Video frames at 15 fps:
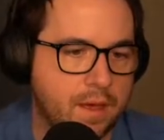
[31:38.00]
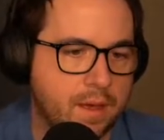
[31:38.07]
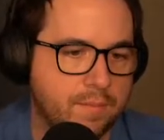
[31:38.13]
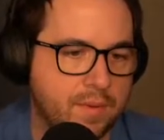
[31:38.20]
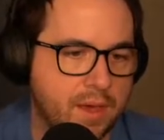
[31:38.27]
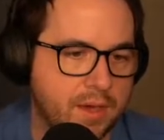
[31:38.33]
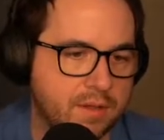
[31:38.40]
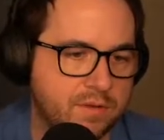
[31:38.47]

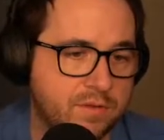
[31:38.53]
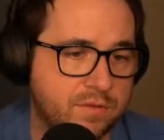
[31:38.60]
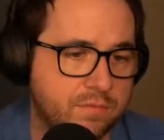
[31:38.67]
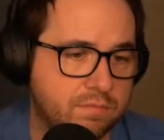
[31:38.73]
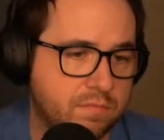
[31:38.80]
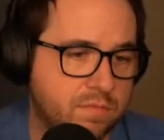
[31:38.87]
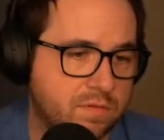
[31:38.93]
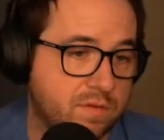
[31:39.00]
I
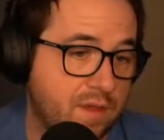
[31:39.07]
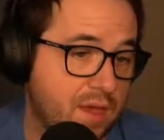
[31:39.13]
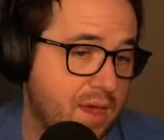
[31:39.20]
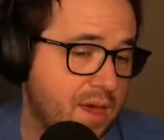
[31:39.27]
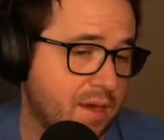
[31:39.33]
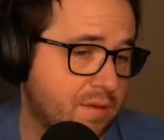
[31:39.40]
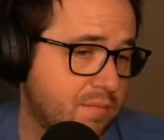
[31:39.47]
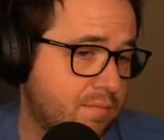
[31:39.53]

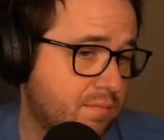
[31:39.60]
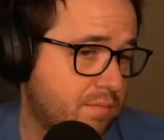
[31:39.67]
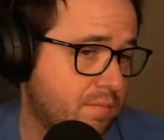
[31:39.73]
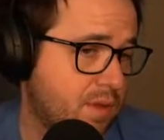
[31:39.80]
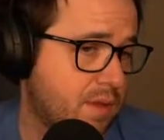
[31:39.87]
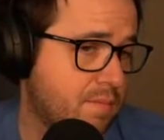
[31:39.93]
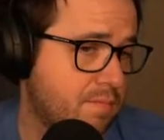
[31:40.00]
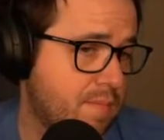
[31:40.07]
could
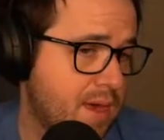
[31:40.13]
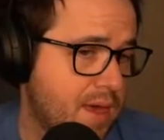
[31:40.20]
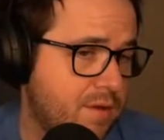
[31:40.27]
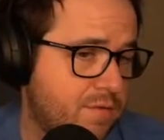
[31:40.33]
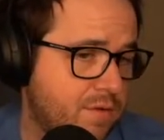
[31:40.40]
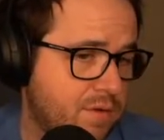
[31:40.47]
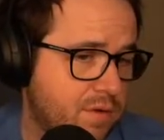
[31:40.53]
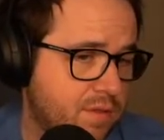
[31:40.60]

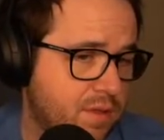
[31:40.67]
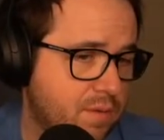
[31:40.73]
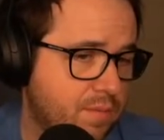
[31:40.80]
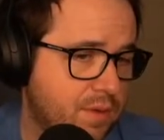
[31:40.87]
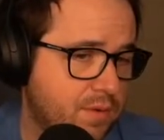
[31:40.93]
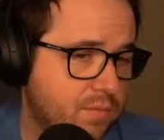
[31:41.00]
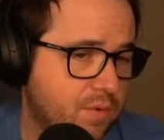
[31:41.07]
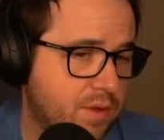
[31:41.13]
imagine that
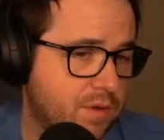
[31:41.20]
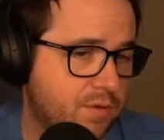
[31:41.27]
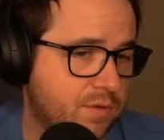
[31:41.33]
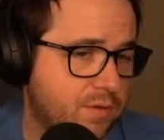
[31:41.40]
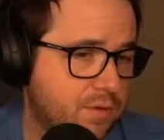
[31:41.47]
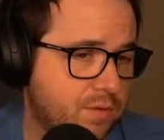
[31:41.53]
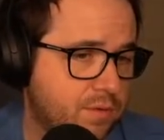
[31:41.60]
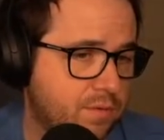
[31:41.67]
we'd want
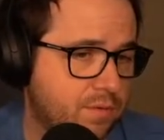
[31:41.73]
to